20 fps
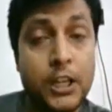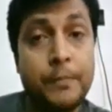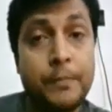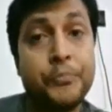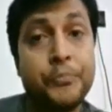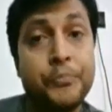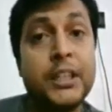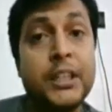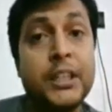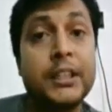
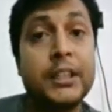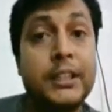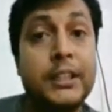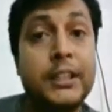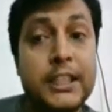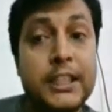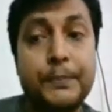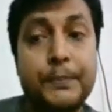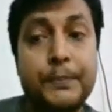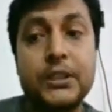First of
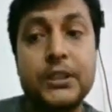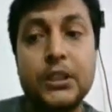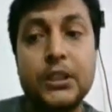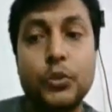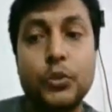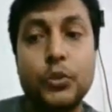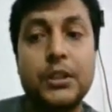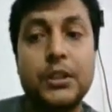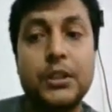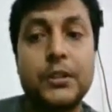all,
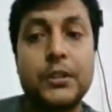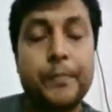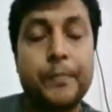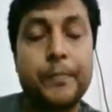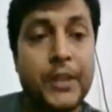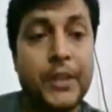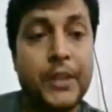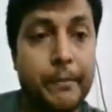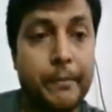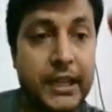this
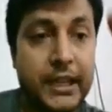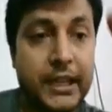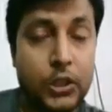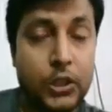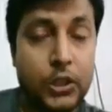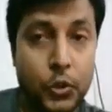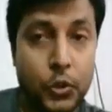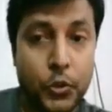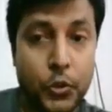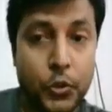particular